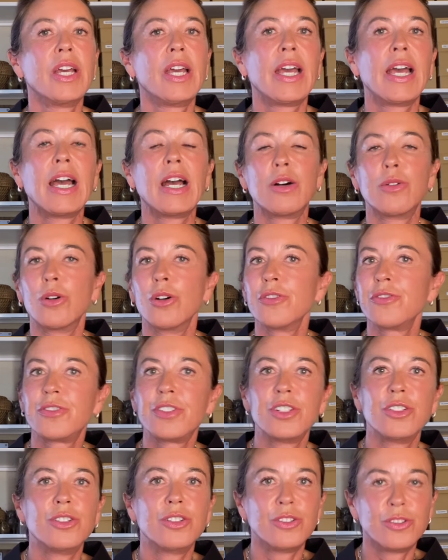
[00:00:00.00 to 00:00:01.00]
how
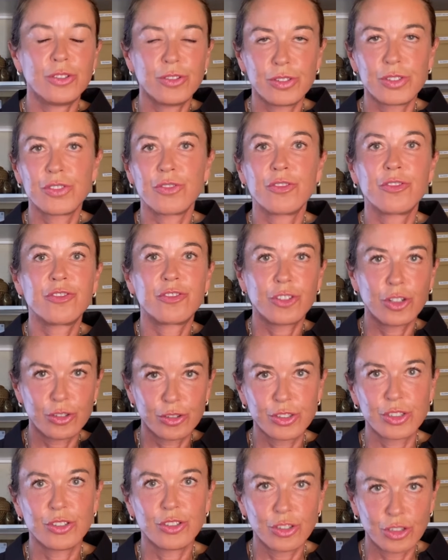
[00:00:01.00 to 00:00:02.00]
often you use
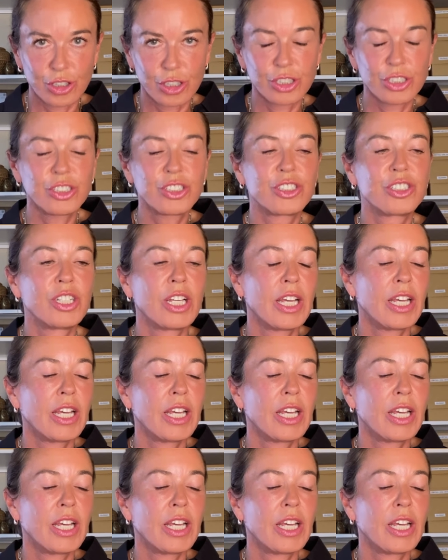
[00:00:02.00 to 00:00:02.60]
frozen goods,